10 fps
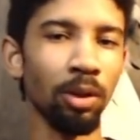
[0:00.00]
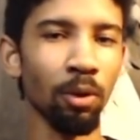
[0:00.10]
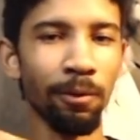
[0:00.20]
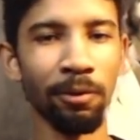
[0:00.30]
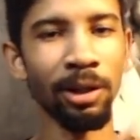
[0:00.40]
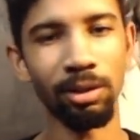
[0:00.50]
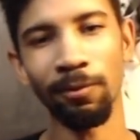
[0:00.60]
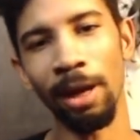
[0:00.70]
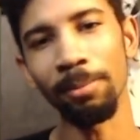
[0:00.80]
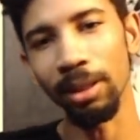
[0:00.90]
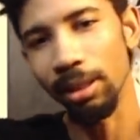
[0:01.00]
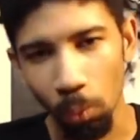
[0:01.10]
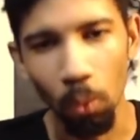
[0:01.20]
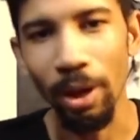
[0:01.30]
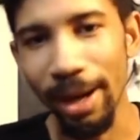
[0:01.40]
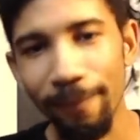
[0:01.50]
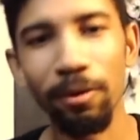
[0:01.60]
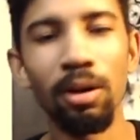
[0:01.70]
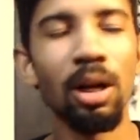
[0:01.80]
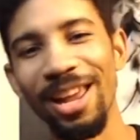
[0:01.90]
your friends, family, whatever.